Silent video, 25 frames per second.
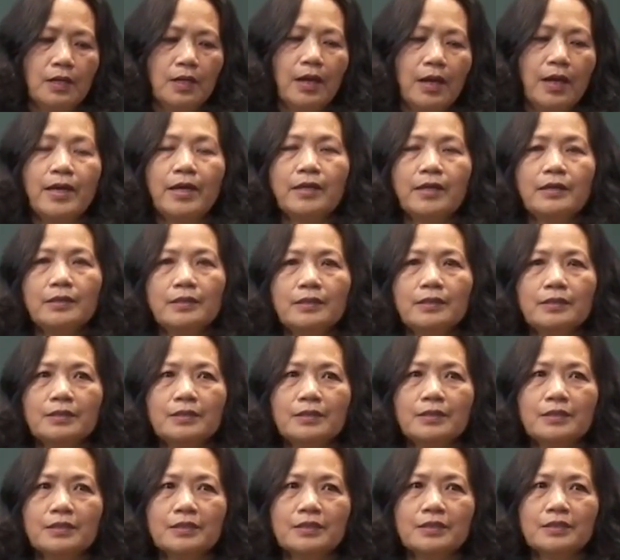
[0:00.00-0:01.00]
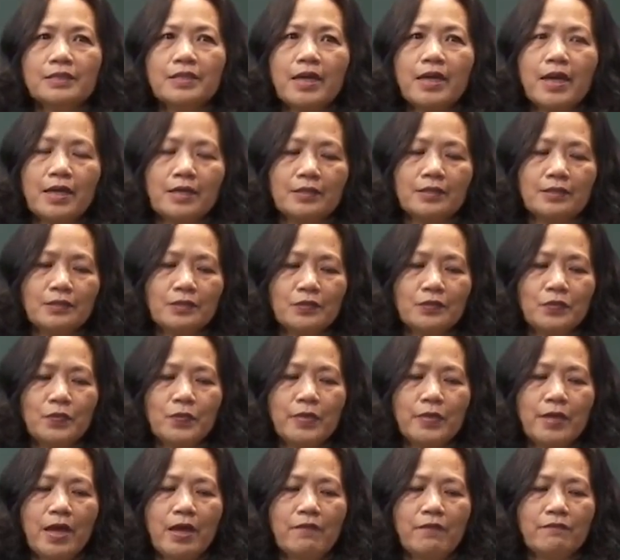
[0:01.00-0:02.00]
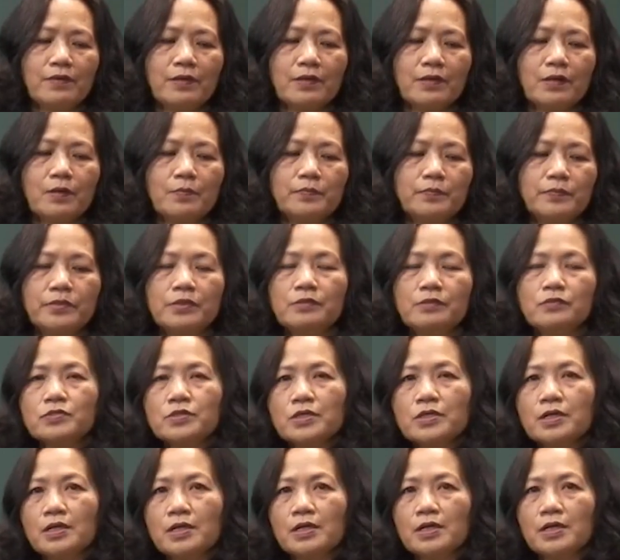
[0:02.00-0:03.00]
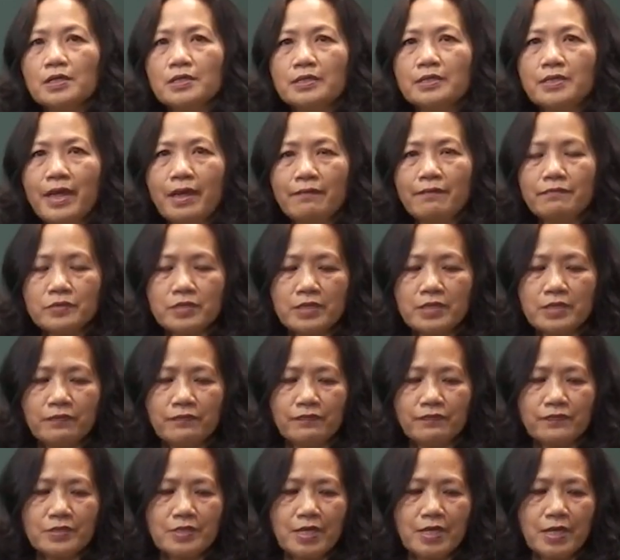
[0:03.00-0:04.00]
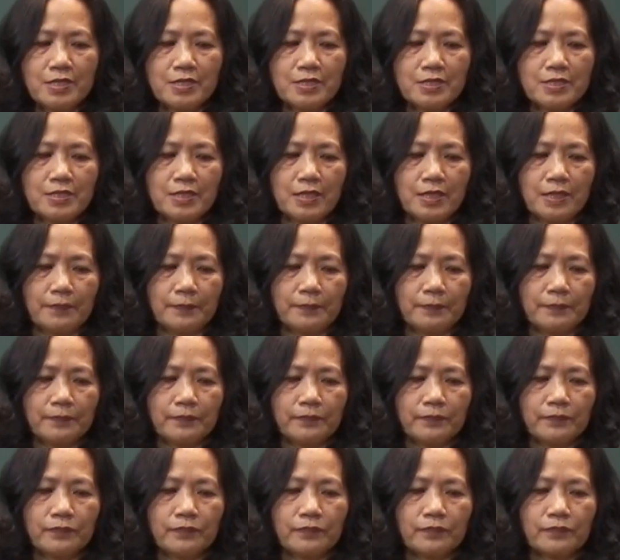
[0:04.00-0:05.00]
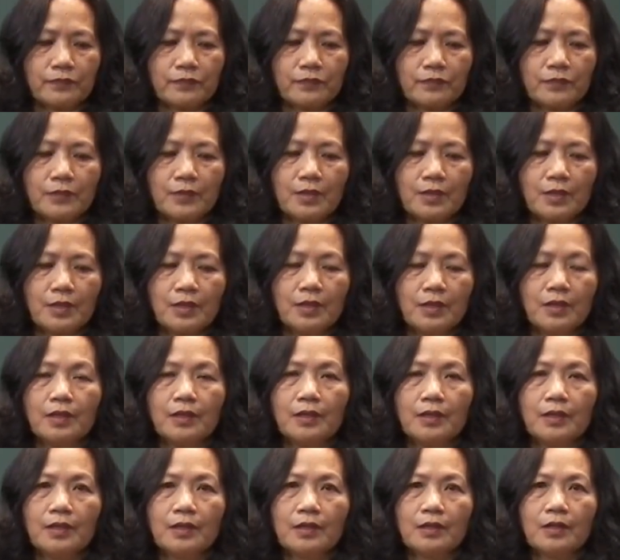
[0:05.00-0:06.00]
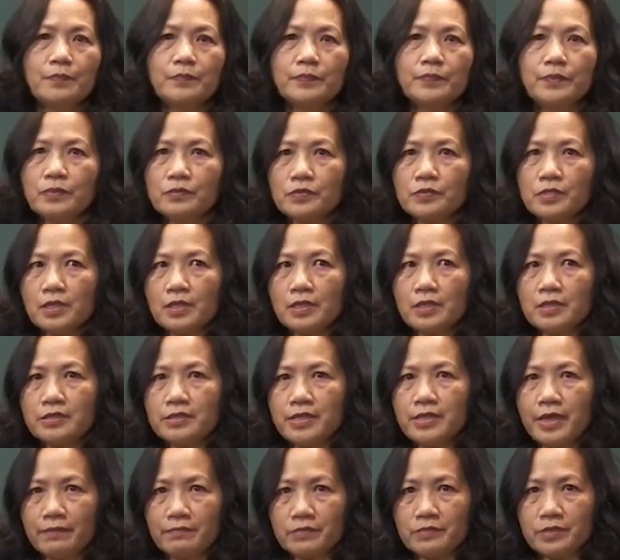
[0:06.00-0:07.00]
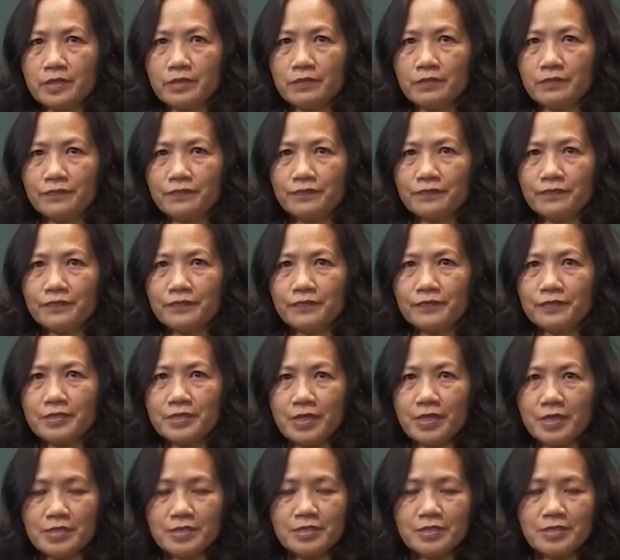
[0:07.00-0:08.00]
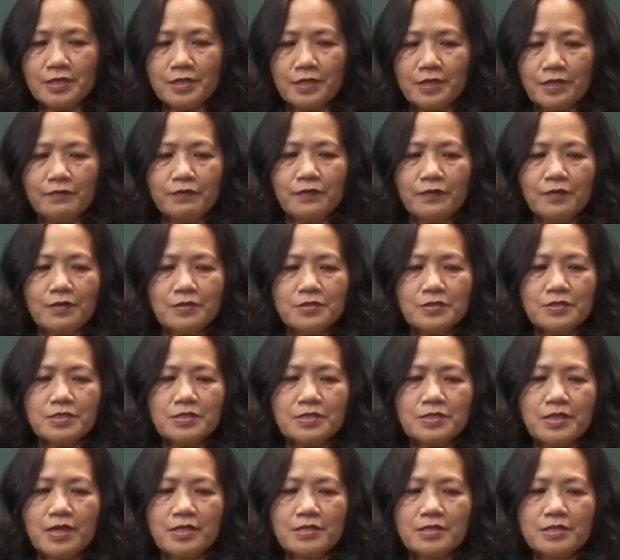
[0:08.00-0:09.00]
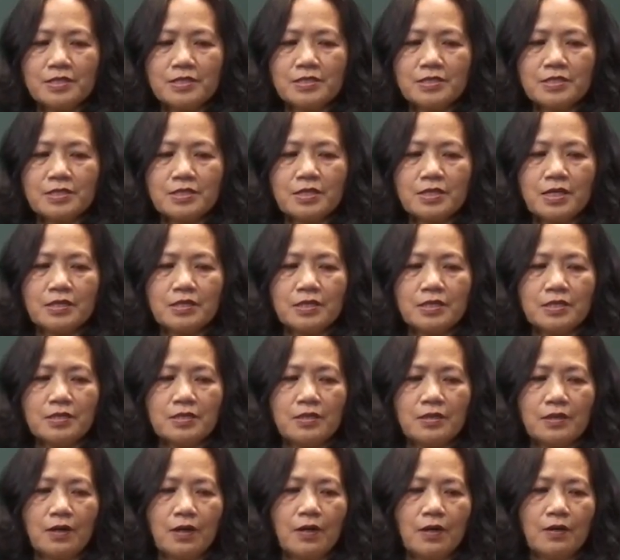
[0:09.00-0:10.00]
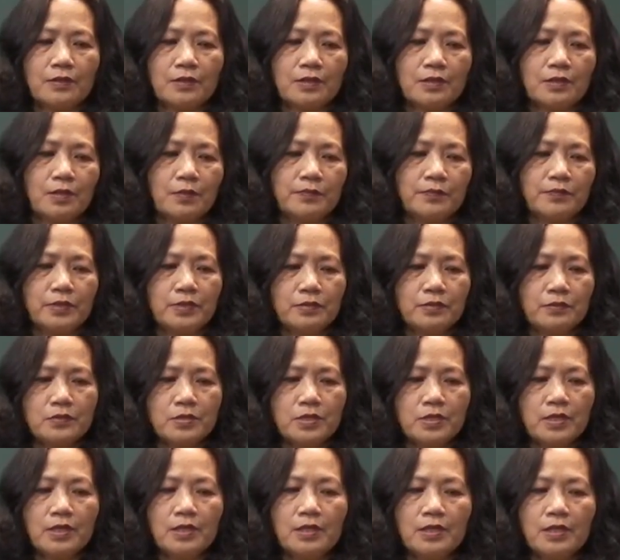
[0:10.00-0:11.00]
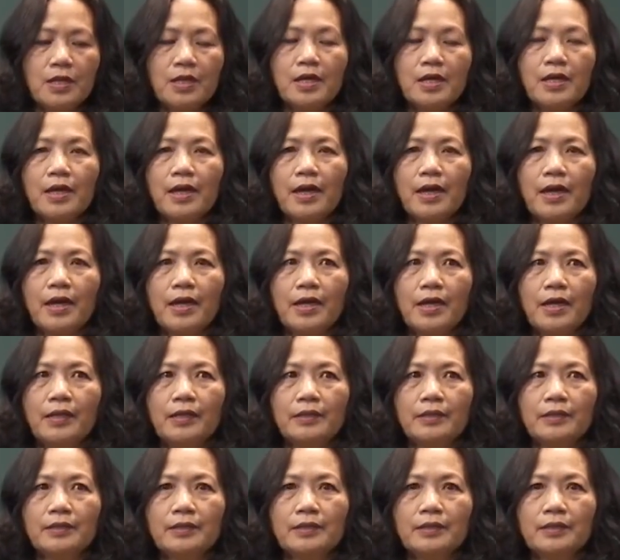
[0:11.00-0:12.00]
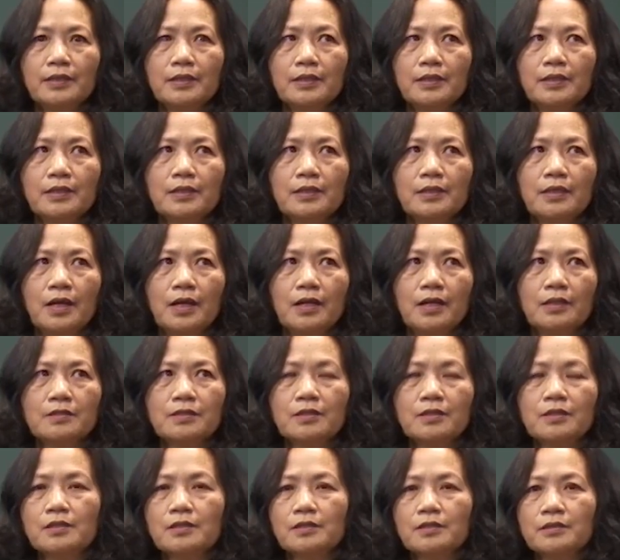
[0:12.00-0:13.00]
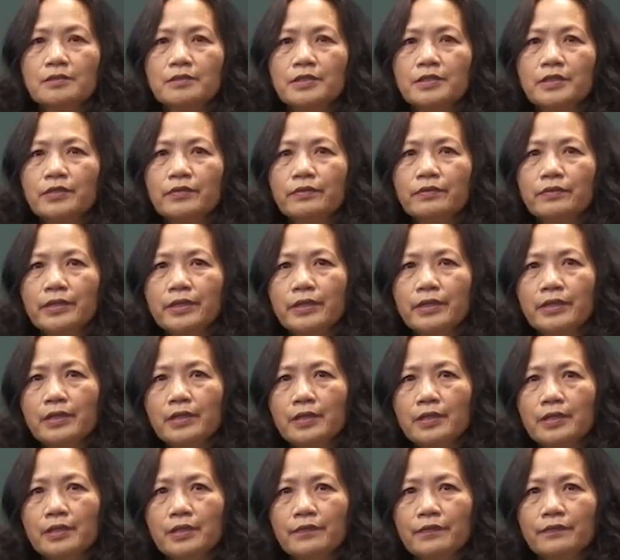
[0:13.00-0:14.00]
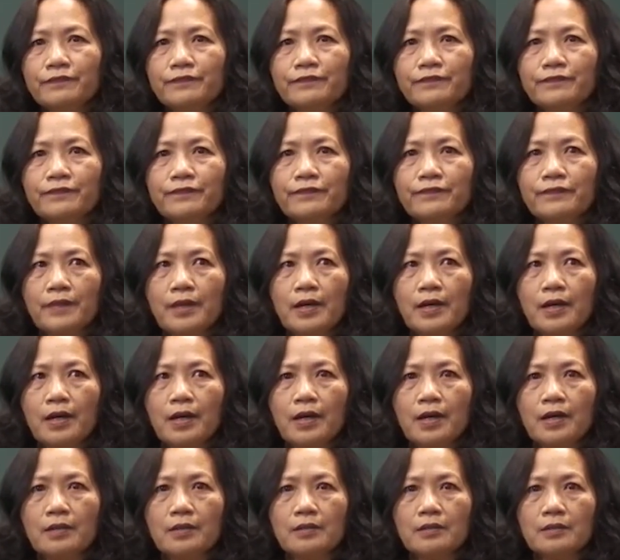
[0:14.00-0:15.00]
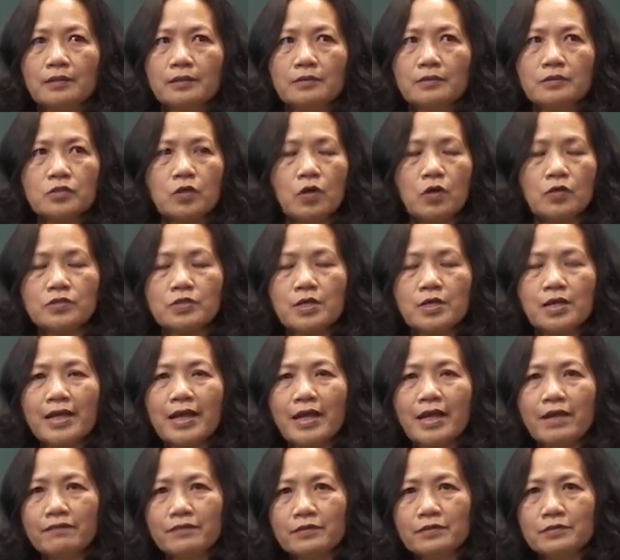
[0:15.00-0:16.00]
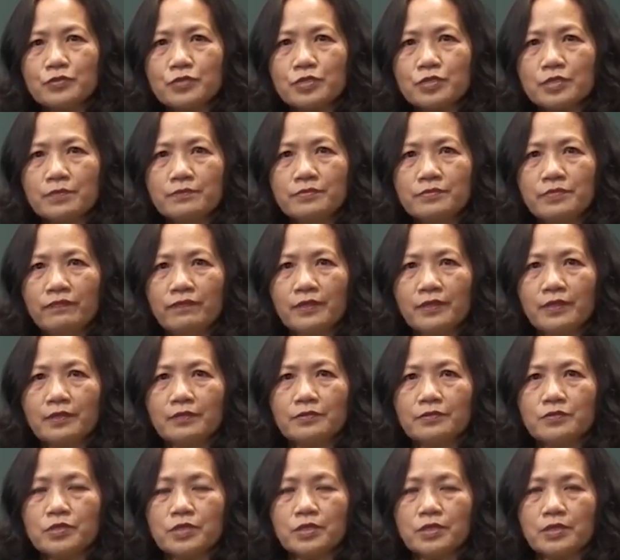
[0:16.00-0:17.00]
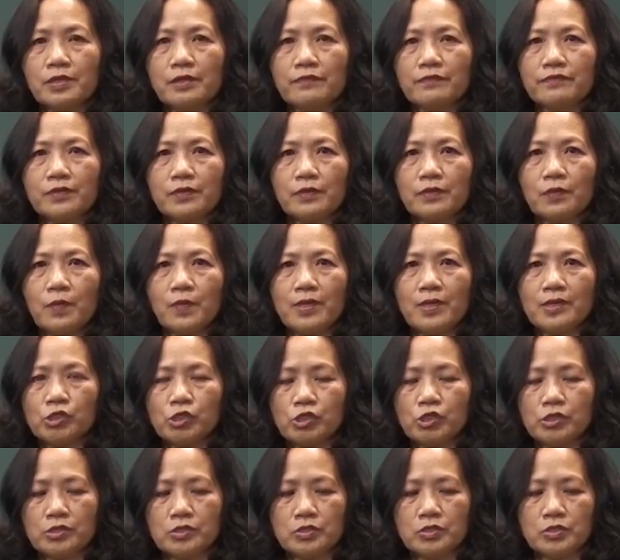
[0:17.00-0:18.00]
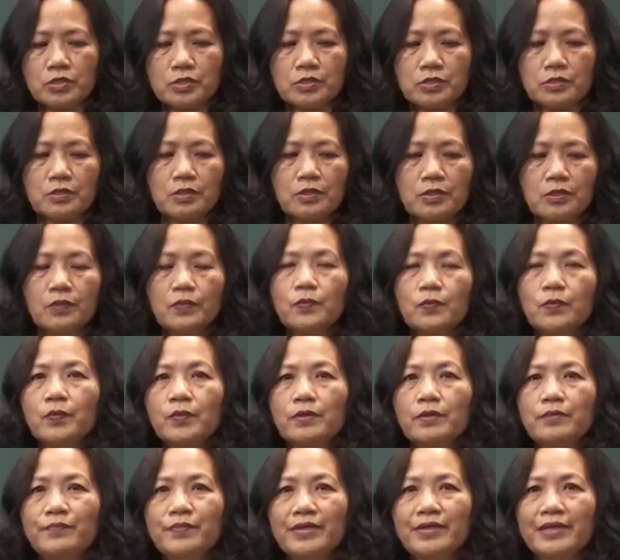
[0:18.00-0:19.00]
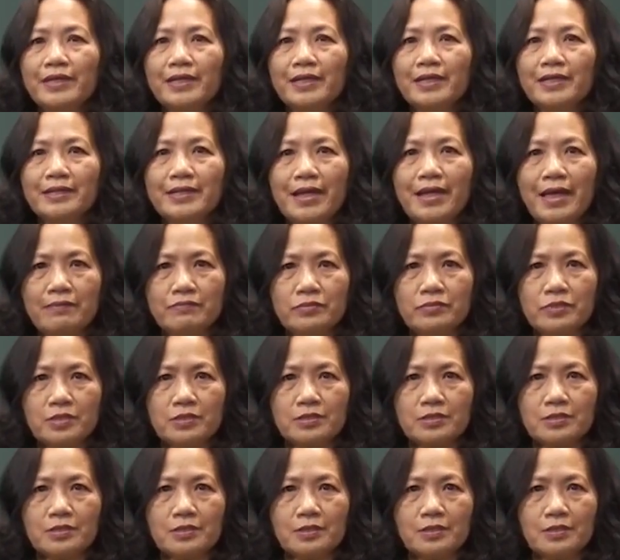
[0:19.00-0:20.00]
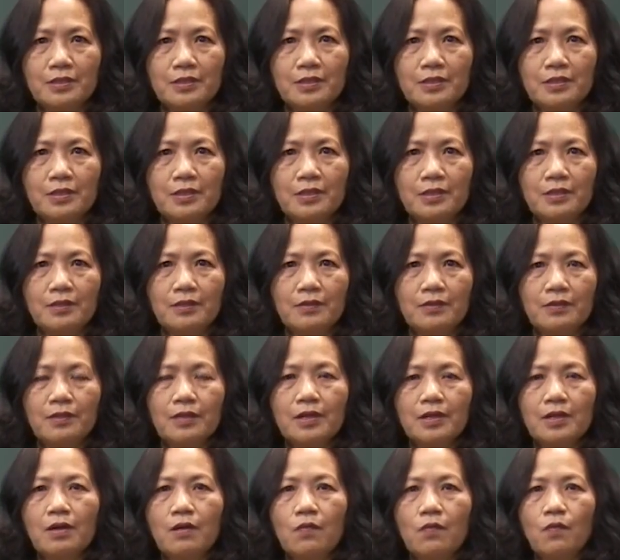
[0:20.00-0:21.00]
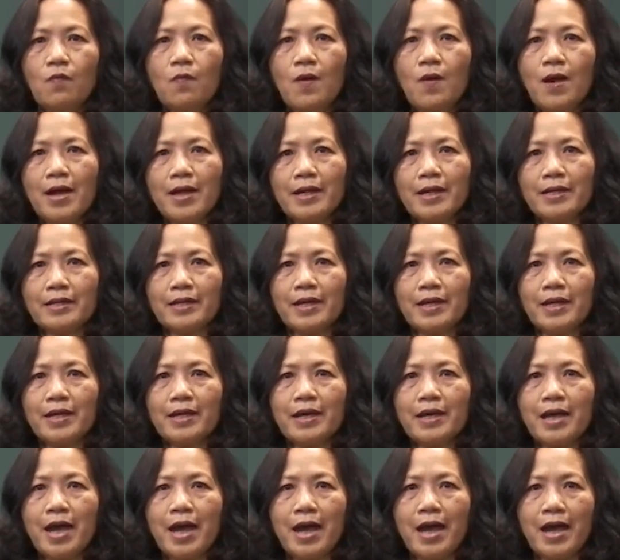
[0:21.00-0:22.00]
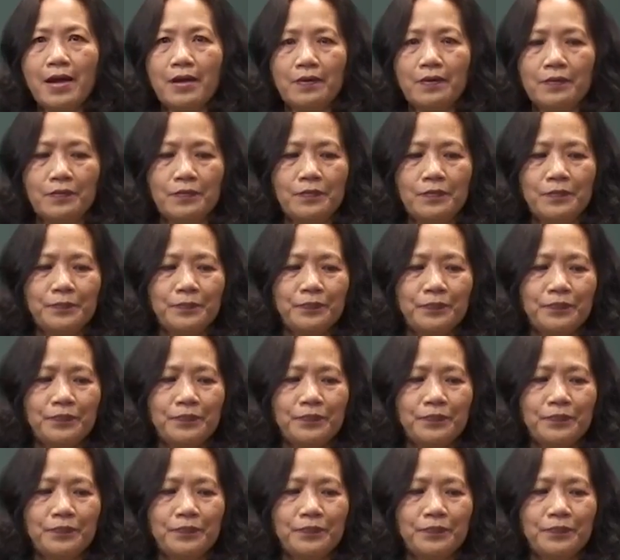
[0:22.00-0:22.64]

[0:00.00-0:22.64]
And then we have a computer adaptive testing. Computer adaptive testing, of course, the test is taken on the computer, and the degree of or the levels of difficulty of the questions will be adapted. Why and how